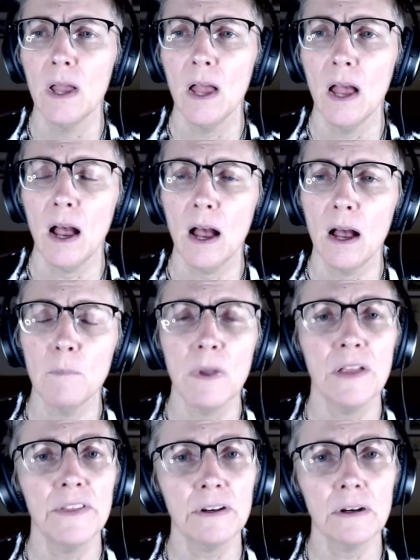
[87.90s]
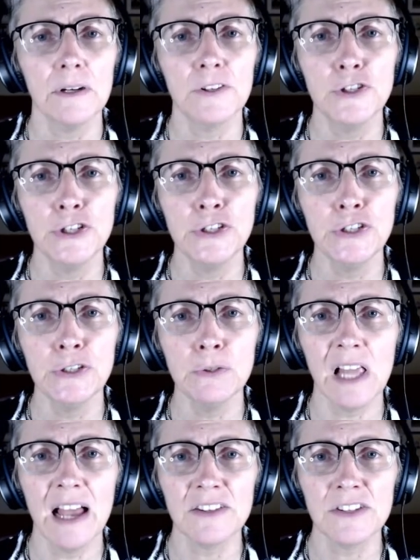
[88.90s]
Um, there are two
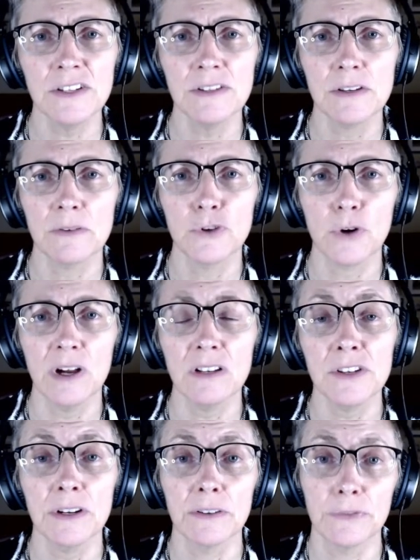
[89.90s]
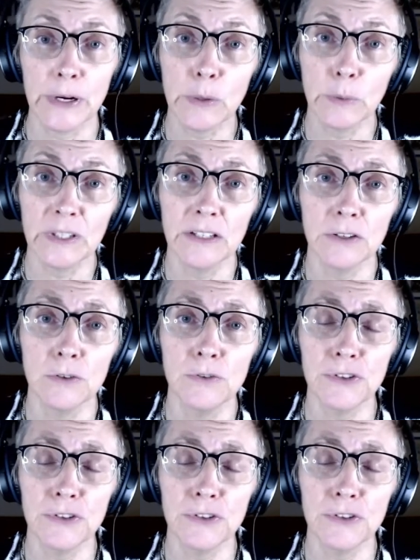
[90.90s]
classes of drugs that are frequently used